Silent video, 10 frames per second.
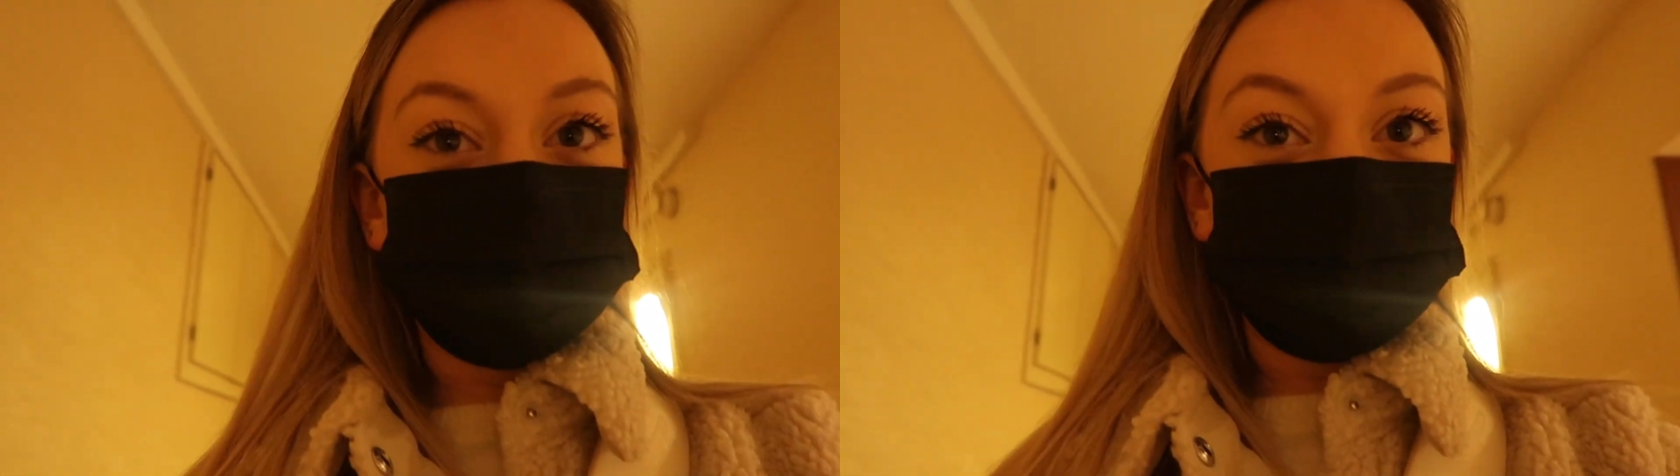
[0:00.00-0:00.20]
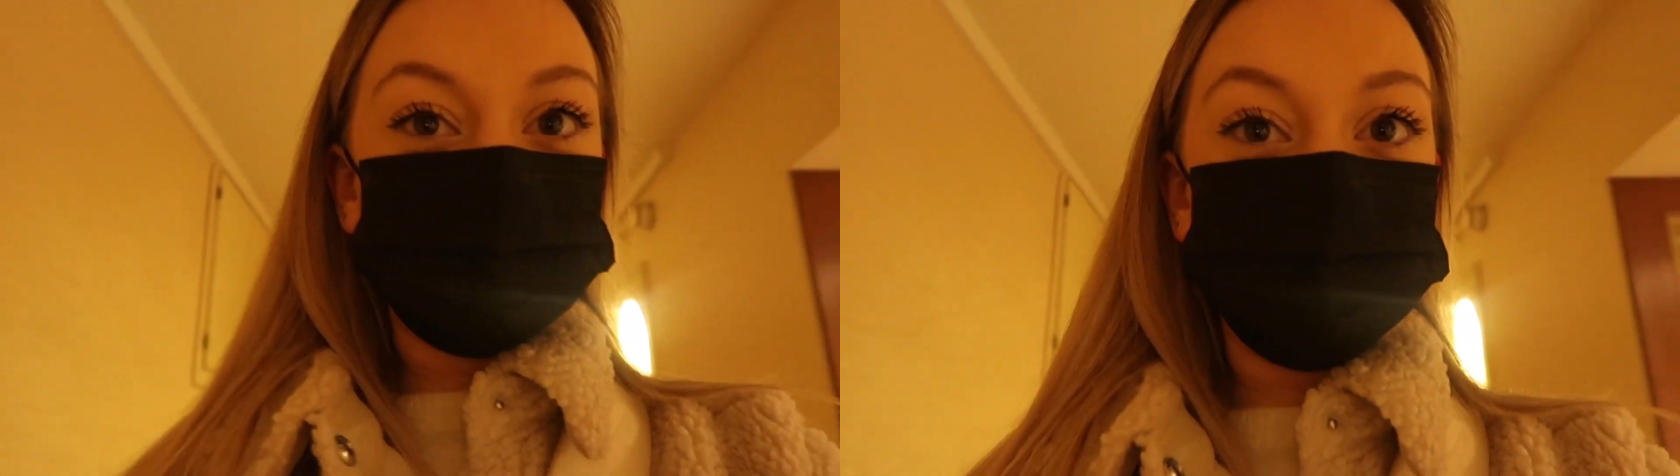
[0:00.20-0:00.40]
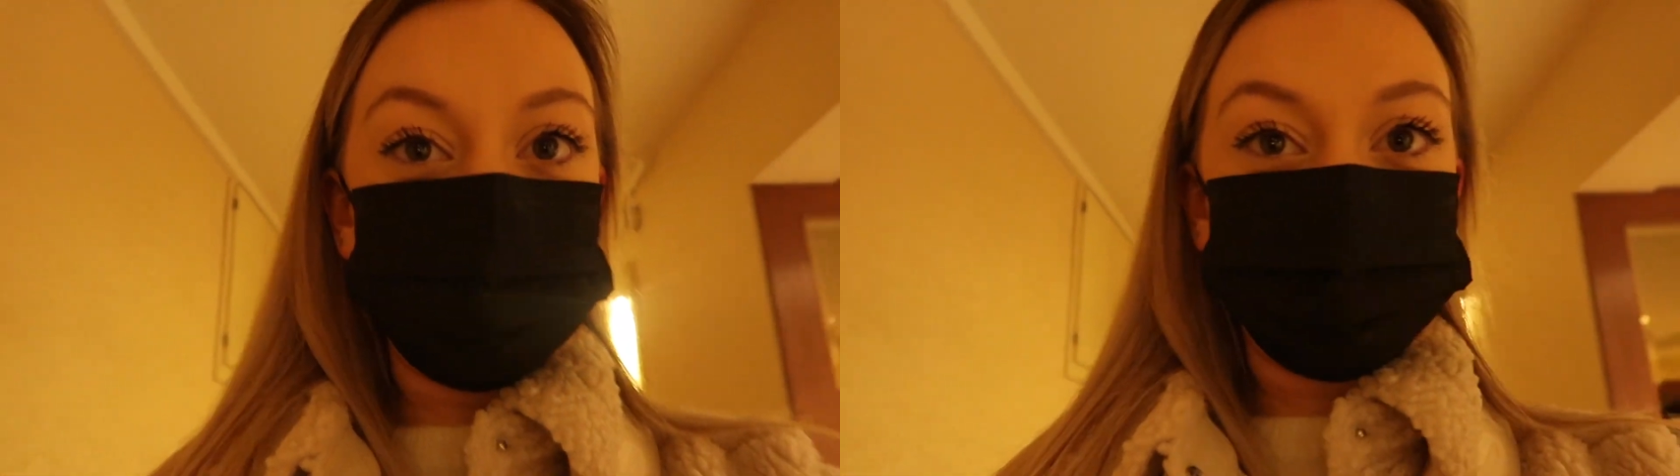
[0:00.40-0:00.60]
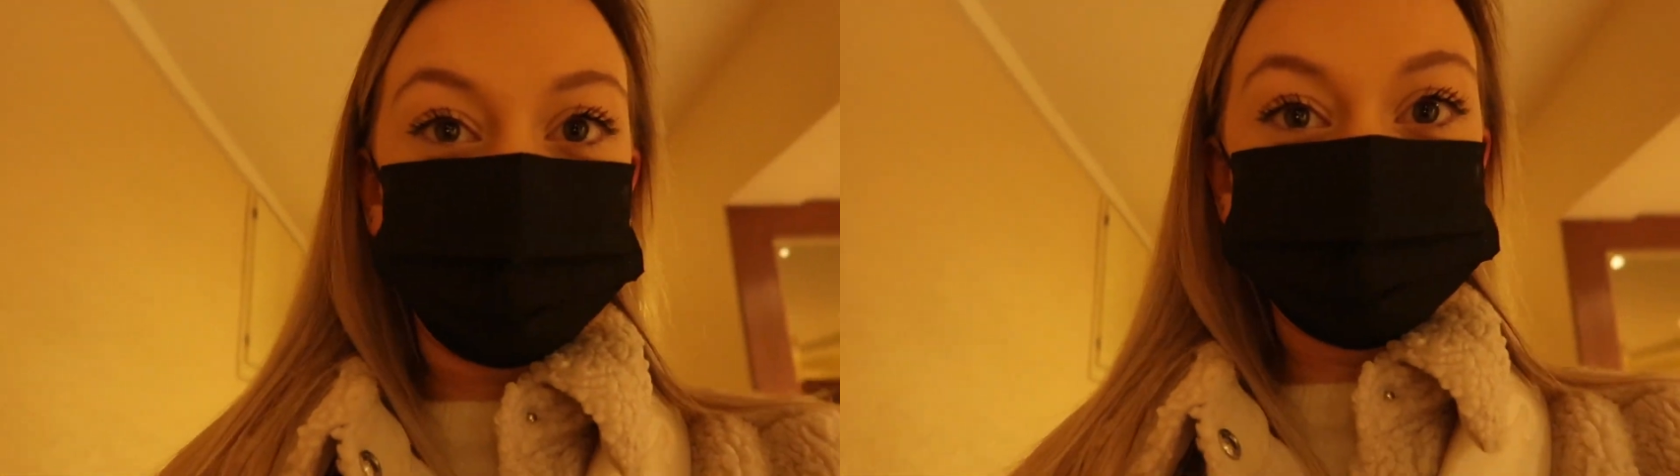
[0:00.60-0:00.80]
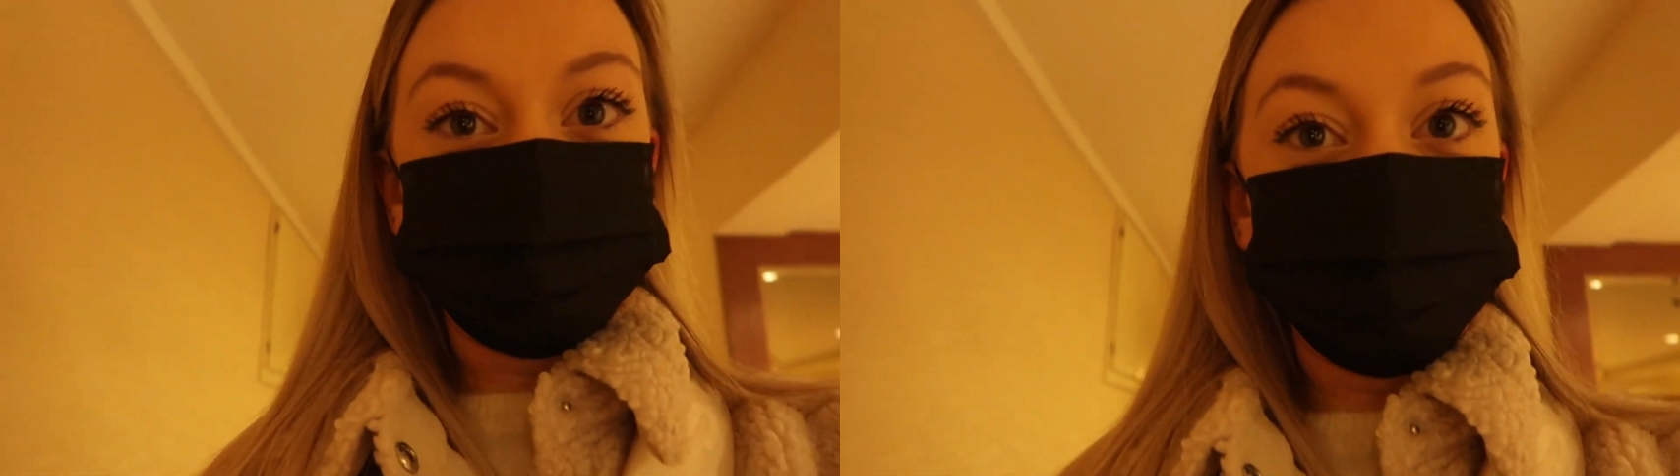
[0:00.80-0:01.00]
many good
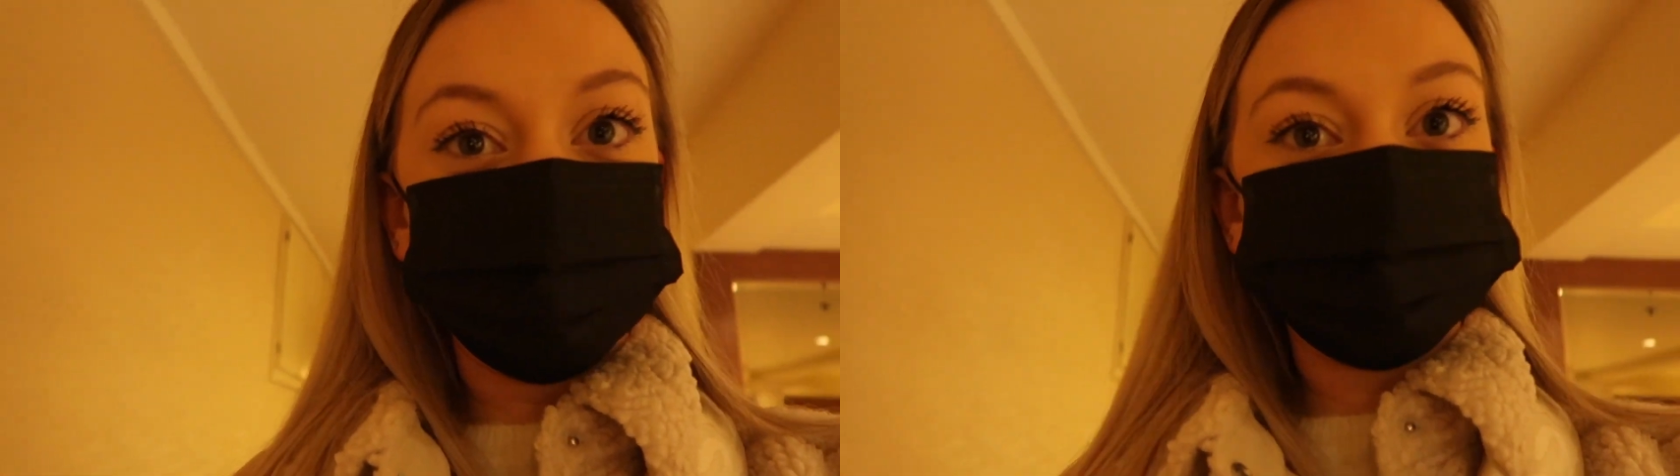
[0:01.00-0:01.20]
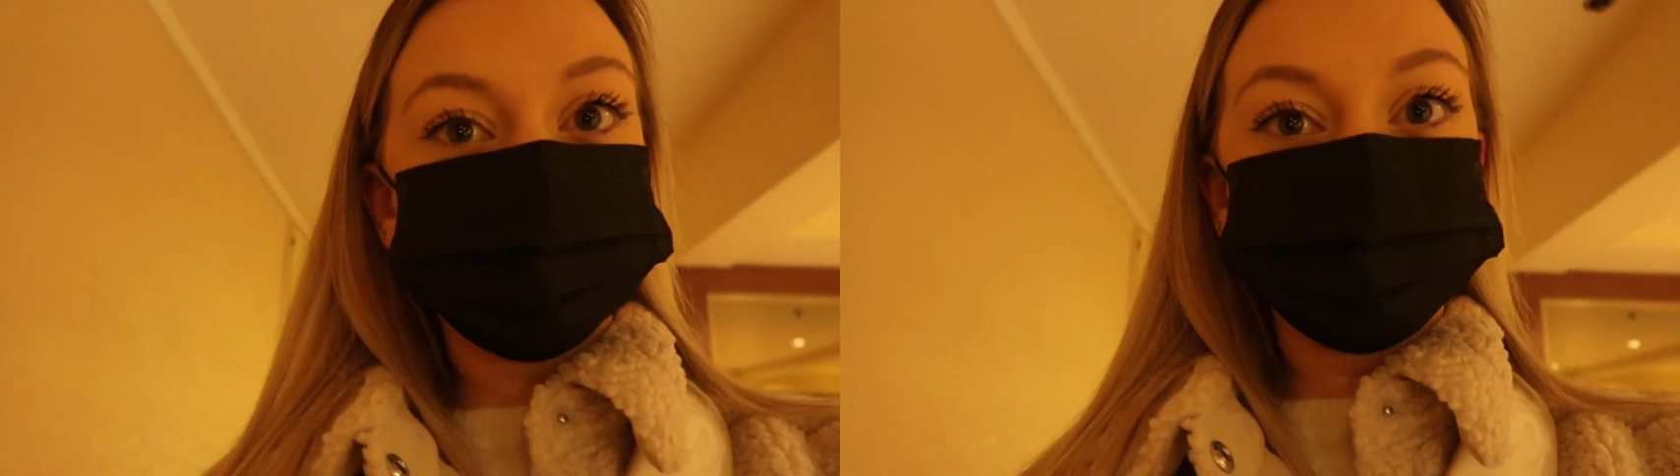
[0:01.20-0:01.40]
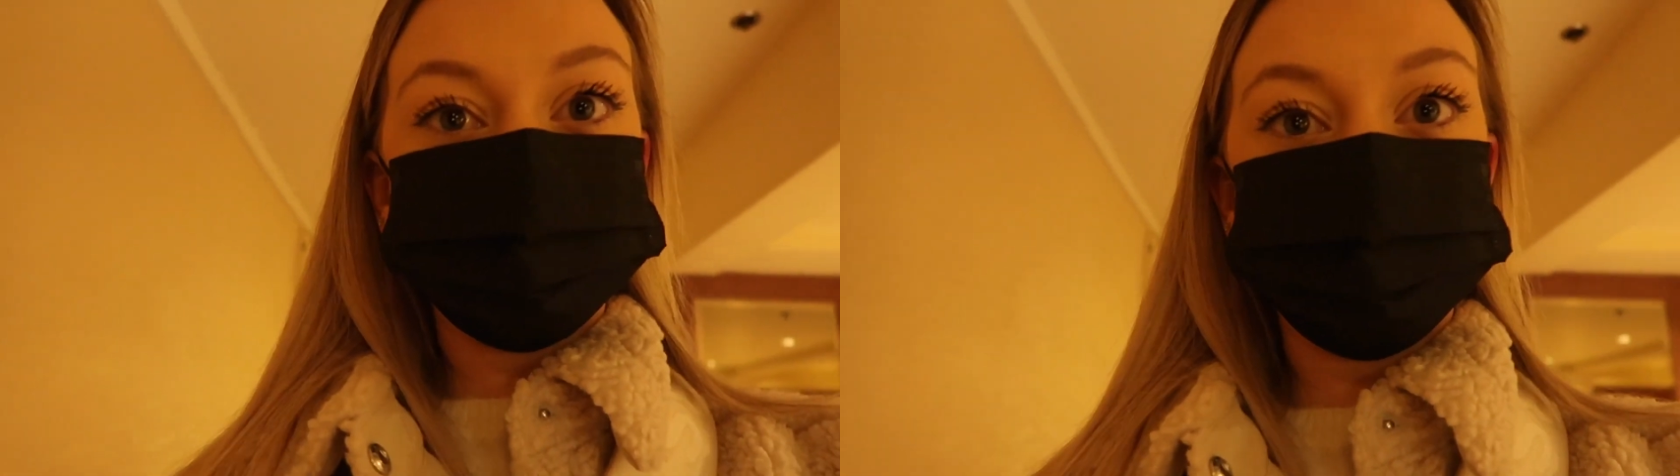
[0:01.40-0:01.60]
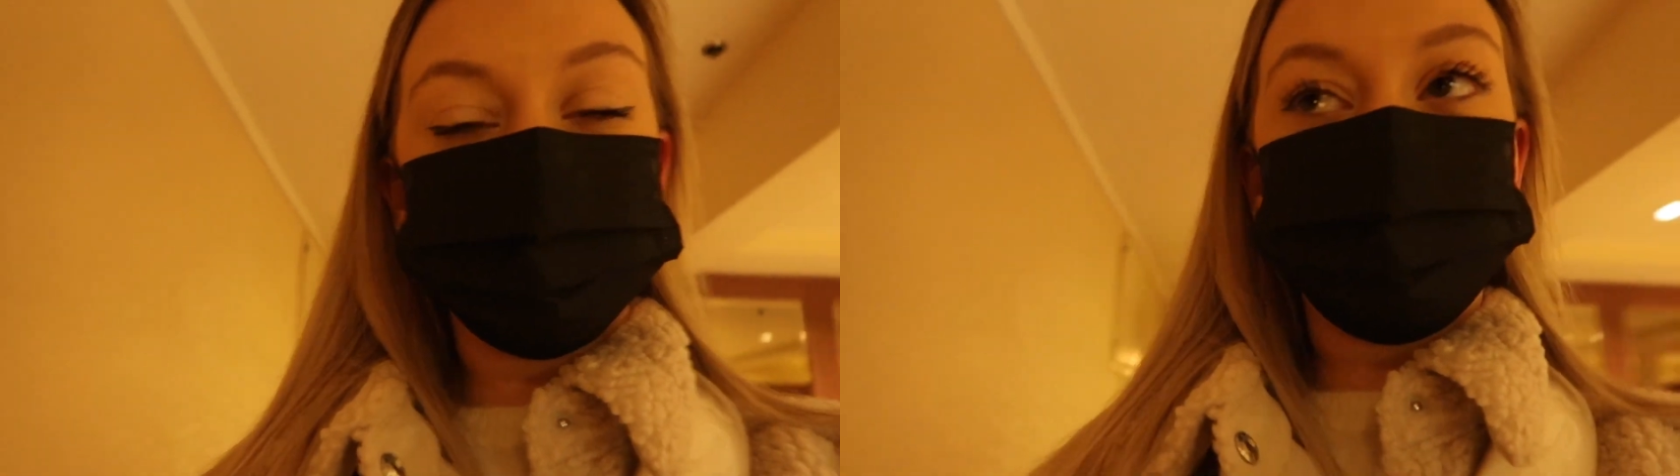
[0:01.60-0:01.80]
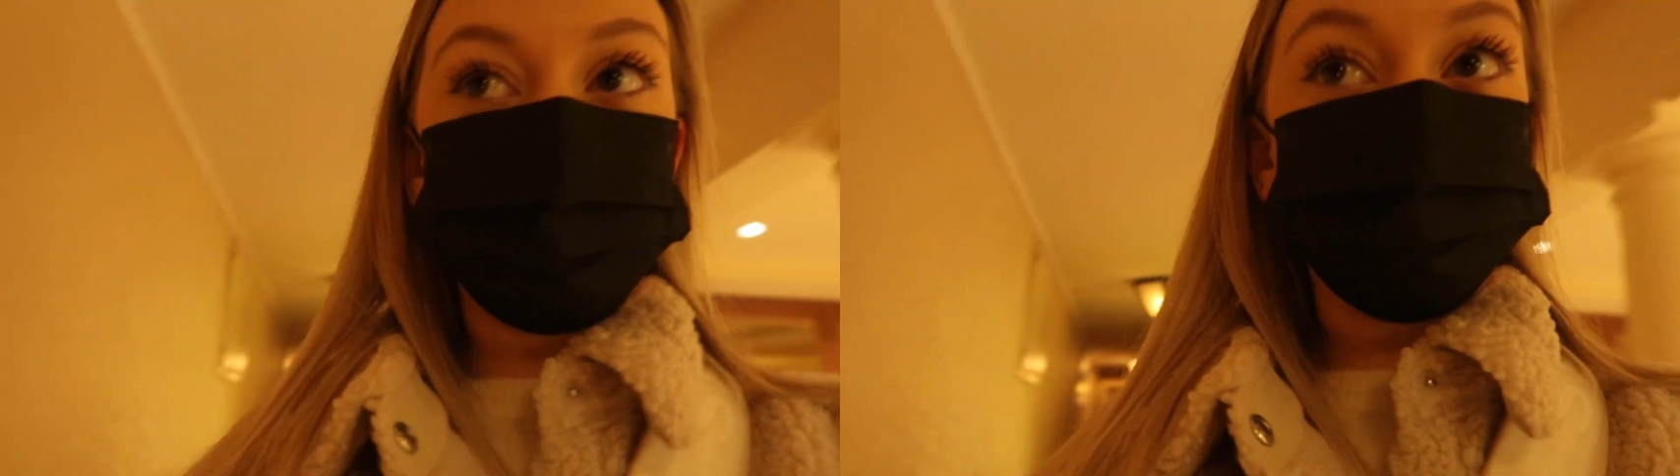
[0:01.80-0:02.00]
memories there.
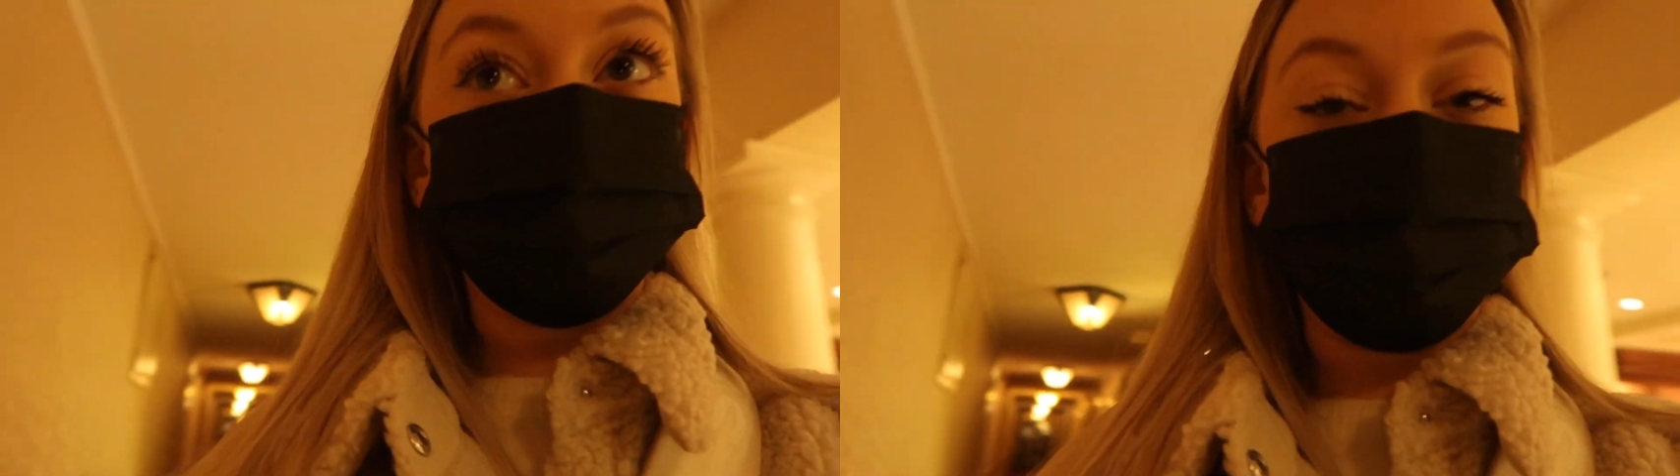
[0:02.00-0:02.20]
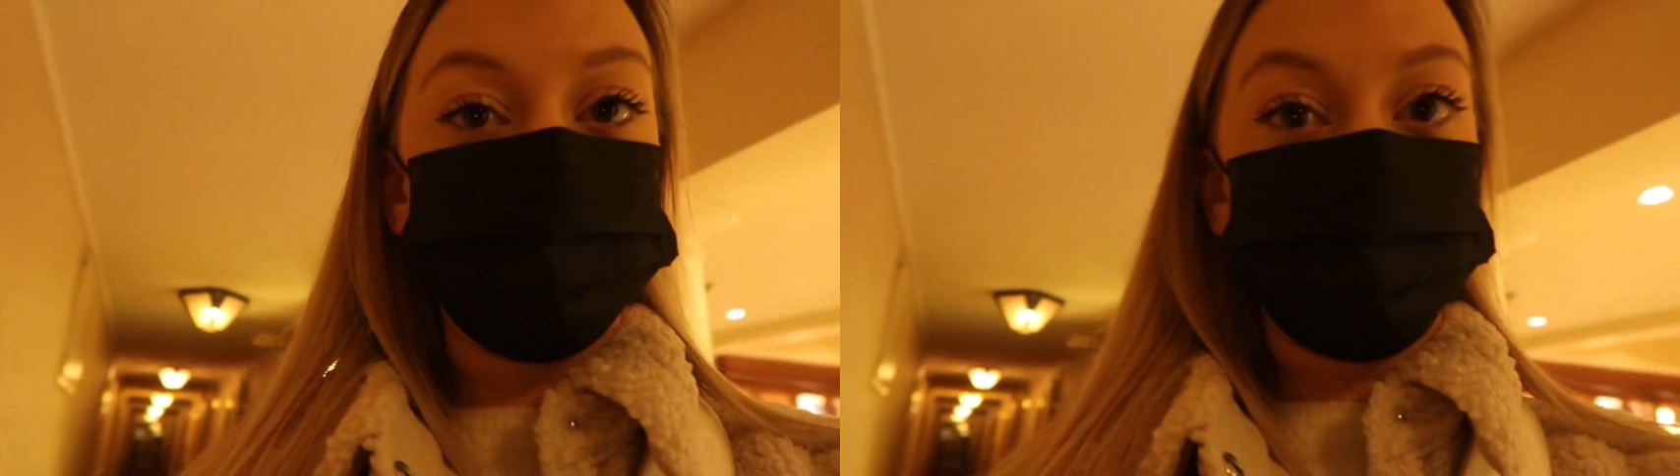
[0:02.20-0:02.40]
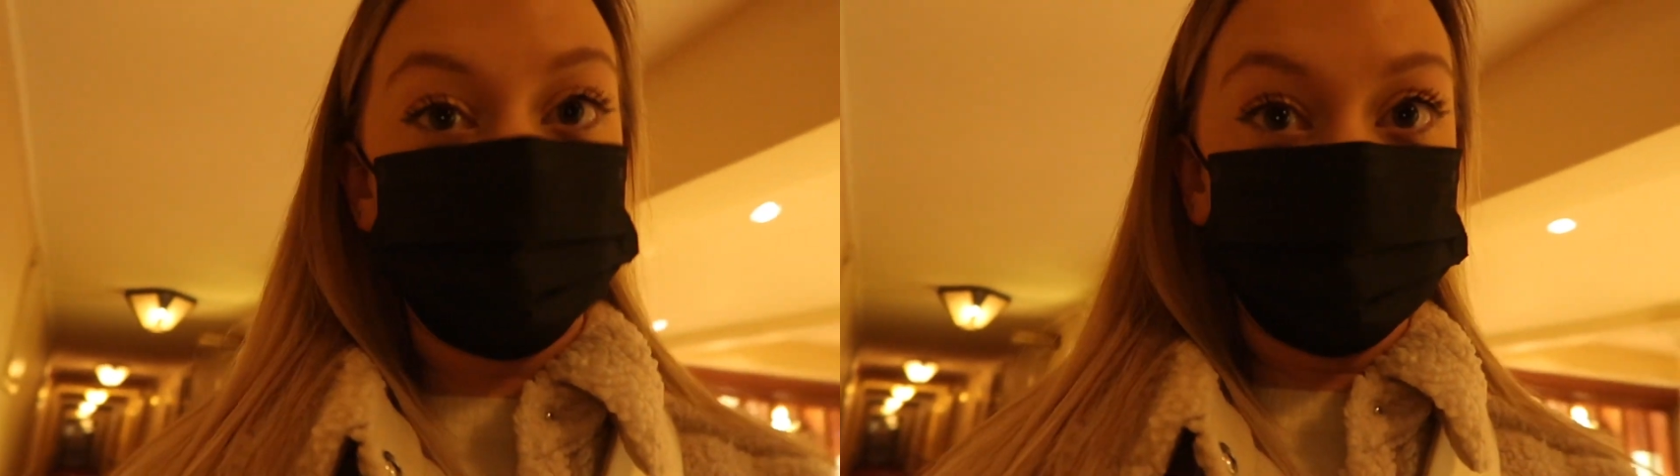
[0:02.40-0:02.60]
We usually come every